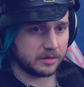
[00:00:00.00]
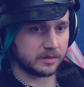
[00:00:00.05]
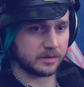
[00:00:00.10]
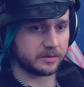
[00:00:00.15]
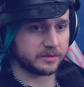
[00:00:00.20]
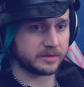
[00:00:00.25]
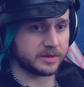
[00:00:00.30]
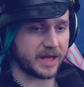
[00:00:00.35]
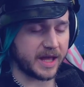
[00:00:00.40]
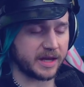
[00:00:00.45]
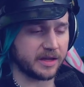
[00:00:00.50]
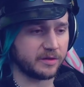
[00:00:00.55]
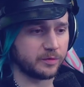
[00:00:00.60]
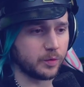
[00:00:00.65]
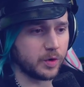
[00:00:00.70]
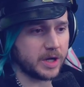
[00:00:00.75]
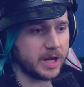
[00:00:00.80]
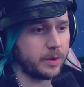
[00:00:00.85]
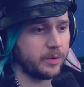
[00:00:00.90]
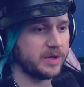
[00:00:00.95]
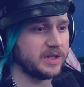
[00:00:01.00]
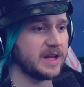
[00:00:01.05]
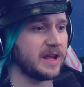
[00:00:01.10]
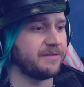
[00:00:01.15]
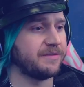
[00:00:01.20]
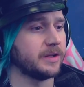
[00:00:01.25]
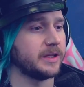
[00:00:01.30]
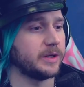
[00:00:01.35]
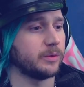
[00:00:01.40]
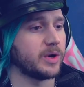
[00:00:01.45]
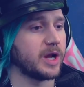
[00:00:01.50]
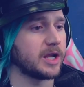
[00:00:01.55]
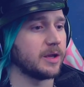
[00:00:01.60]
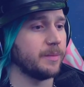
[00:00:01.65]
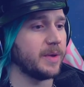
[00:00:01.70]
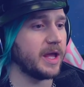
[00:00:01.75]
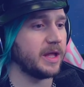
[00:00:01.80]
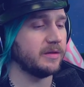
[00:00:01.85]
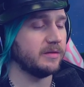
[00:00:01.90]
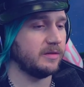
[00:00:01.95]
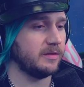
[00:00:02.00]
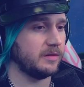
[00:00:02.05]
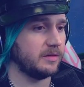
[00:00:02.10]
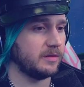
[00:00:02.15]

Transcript: That is one I would definitely recommend.